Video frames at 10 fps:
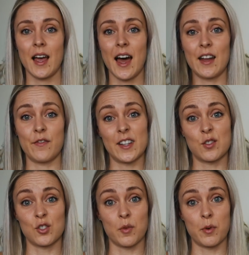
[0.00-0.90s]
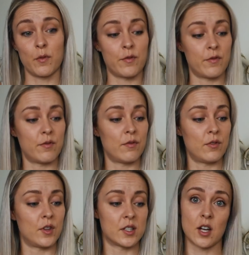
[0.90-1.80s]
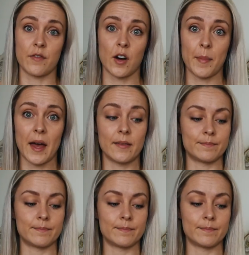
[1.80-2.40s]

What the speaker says: and it fits on top of the stir fry pan.